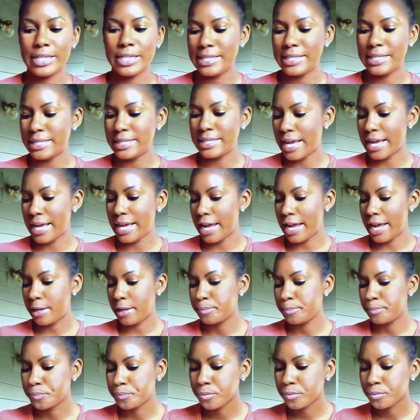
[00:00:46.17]
Let's say
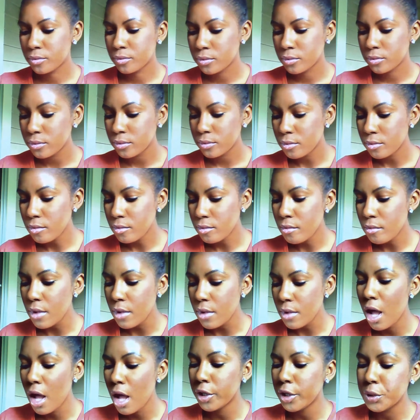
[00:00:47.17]

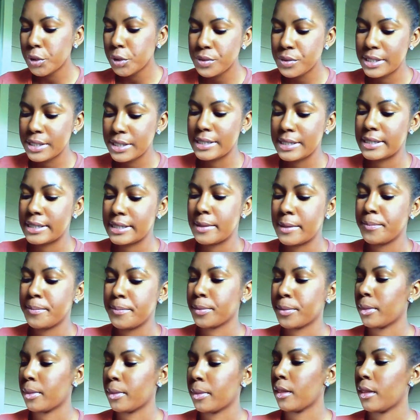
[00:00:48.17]
I'll use this
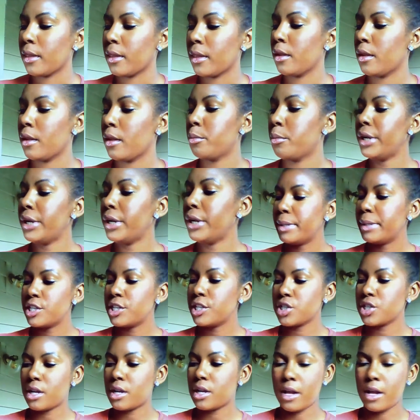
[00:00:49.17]
pretty
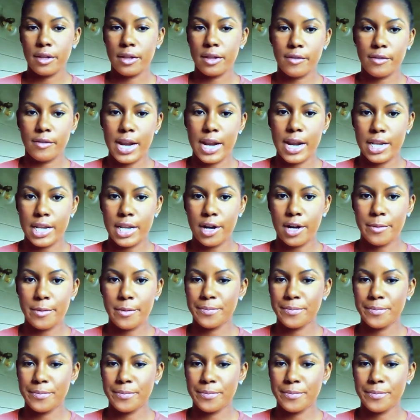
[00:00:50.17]
peachy color right here.